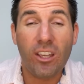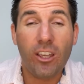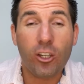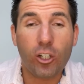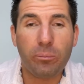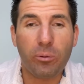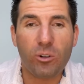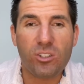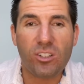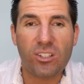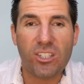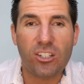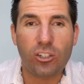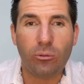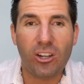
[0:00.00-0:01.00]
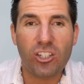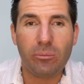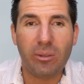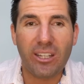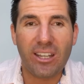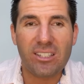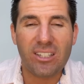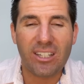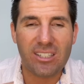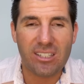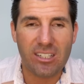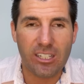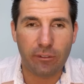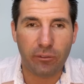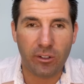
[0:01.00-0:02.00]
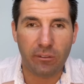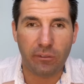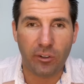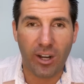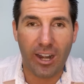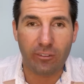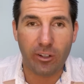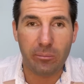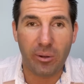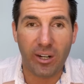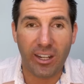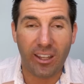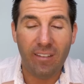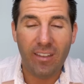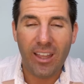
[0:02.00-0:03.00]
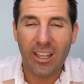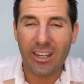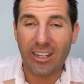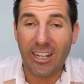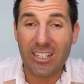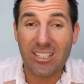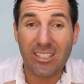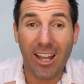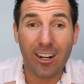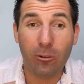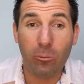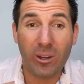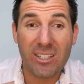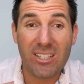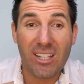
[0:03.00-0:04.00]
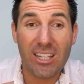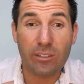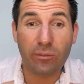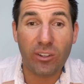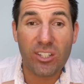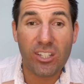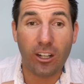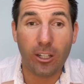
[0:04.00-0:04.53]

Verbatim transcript: your personal situation because it's different for everybody. It's not a one size fits all